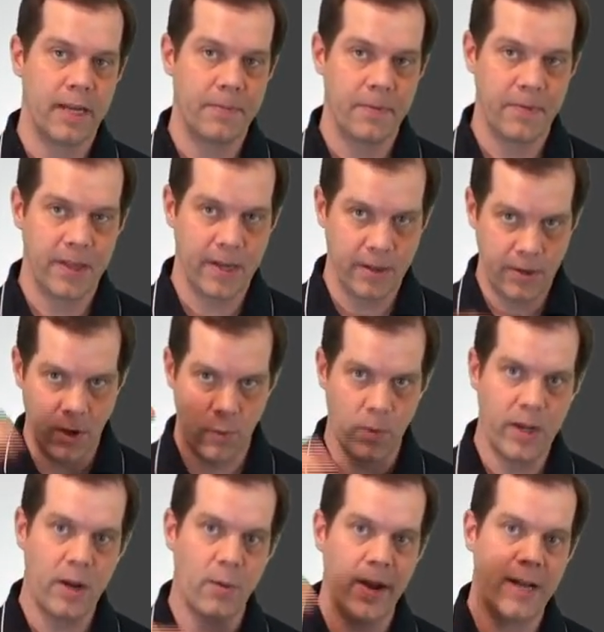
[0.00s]
type of thing, you know,
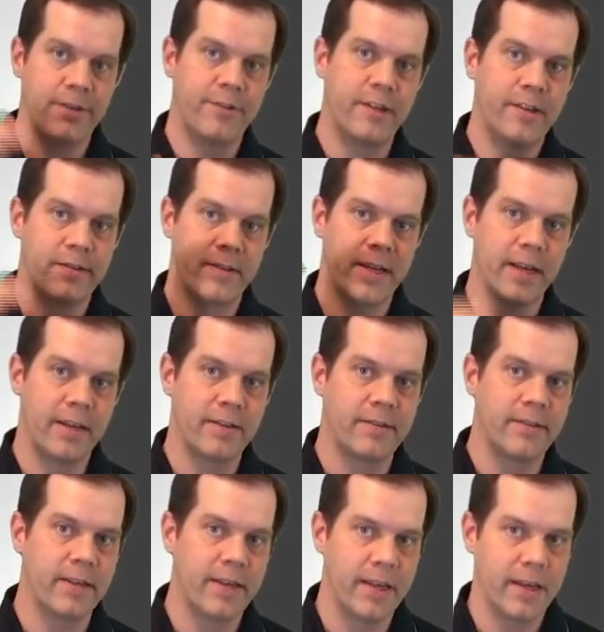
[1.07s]
rearrange these
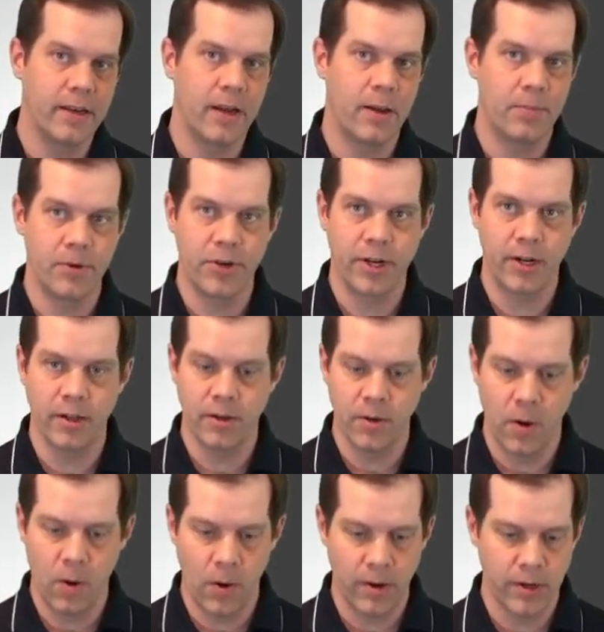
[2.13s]
things in a
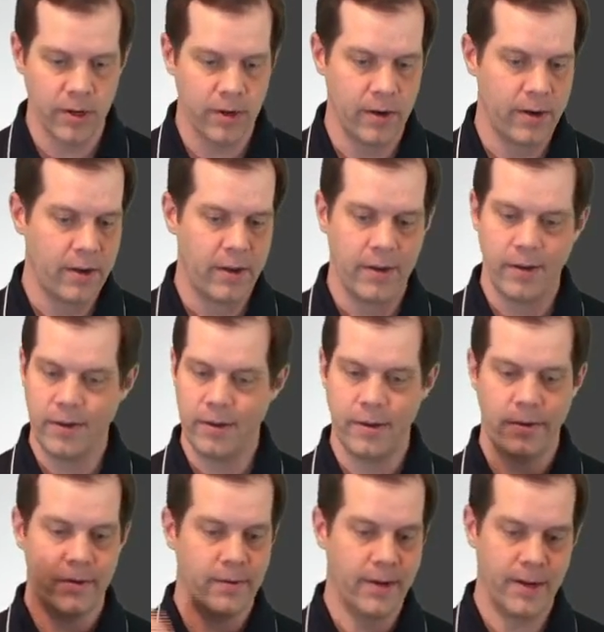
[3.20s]
particular order. You
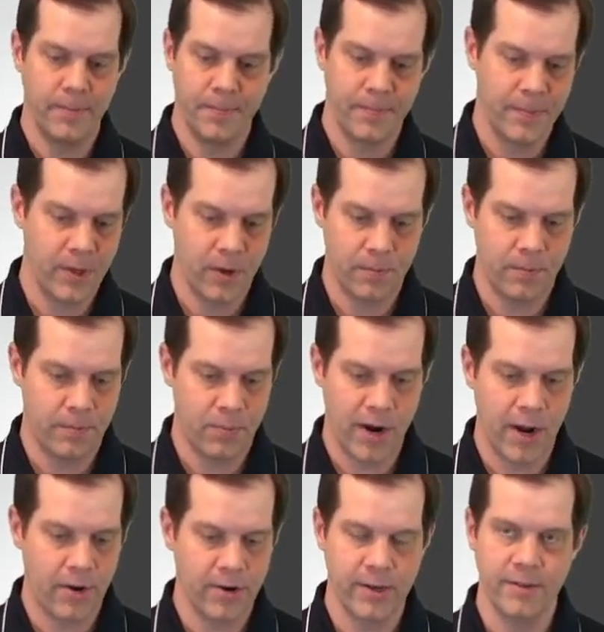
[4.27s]
know, um, you know,
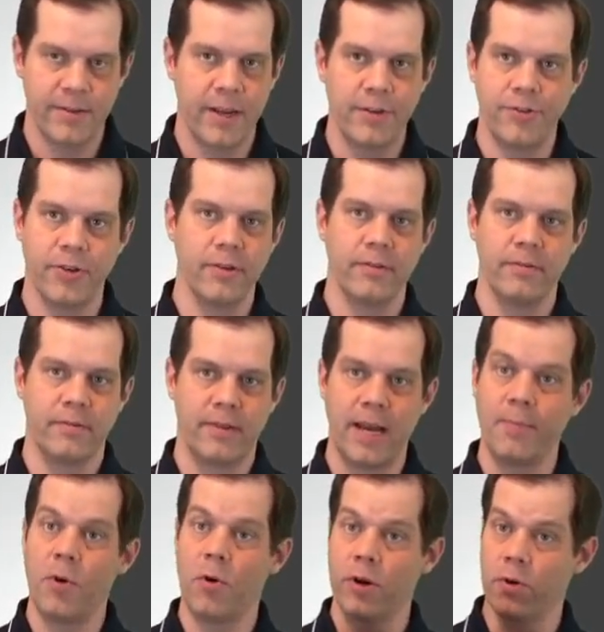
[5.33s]
prioritization
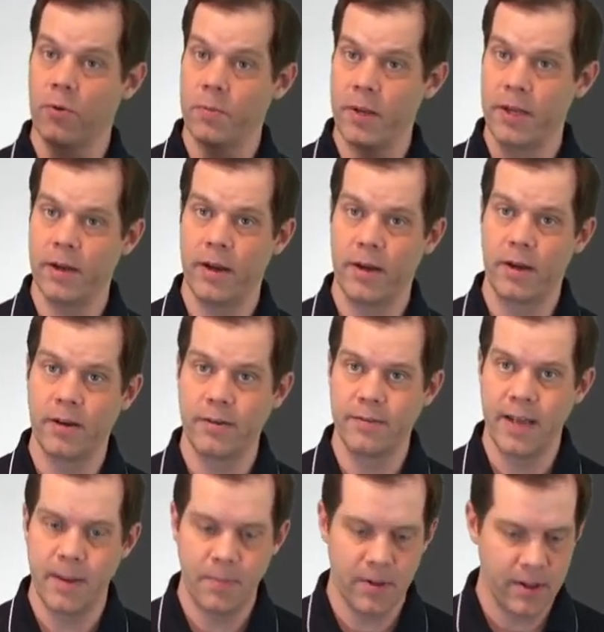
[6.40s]
type order would be a good
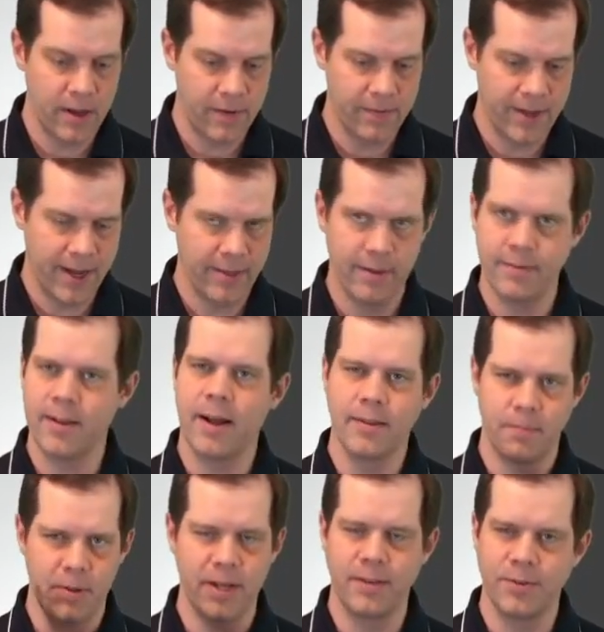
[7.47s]
example of that. And there's lots of